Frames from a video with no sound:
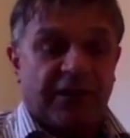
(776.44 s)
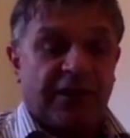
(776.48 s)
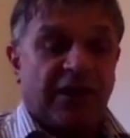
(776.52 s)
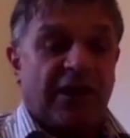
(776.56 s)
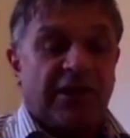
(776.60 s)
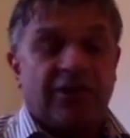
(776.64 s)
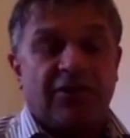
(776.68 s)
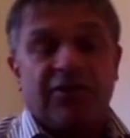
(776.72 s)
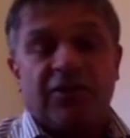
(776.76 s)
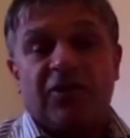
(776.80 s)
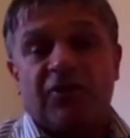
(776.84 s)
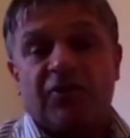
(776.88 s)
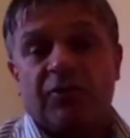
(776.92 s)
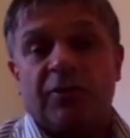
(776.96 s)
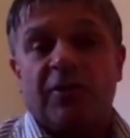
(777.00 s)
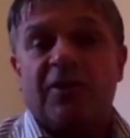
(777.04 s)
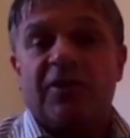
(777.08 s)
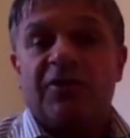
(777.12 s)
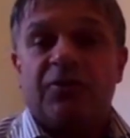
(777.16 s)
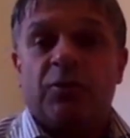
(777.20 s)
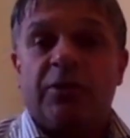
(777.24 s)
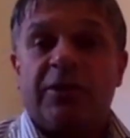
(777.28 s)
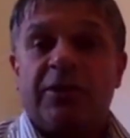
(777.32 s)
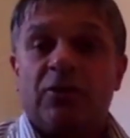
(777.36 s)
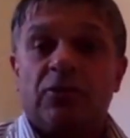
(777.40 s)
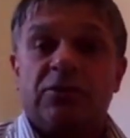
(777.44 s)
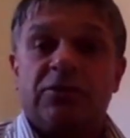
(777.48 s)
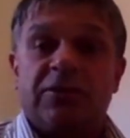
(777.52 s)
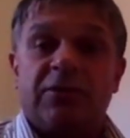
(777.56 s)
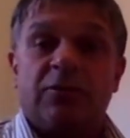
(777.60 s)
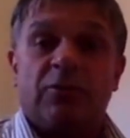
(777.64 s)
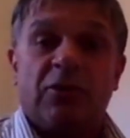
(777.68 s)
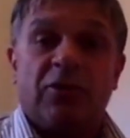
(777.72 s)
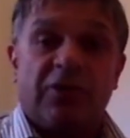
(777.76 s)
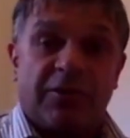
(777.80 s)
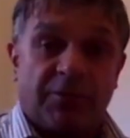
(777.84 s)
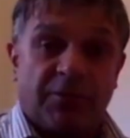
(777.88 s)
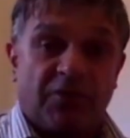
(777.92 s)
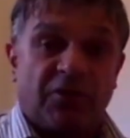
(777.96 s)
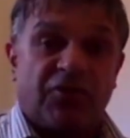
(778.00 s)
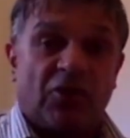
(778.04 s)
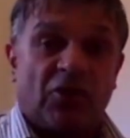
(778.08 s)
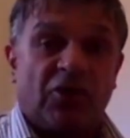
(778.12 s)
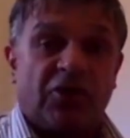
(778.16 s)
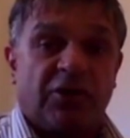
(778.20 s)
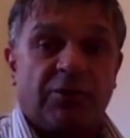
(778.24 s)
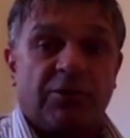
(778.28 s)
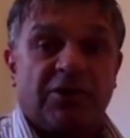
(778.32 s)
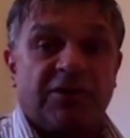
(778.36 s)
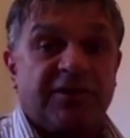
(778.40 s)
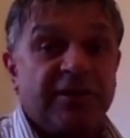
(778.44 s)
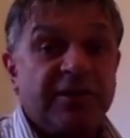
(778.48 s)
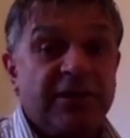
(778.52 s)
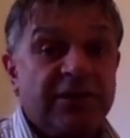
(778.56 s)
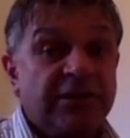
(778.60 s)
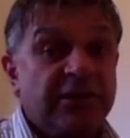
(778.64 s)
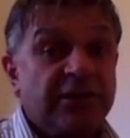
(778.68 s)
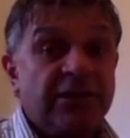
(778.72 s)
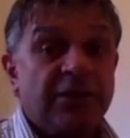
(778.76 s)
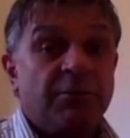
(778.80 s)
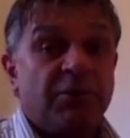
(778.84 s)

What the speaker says: And if they get in touch with us, we'll give them the document.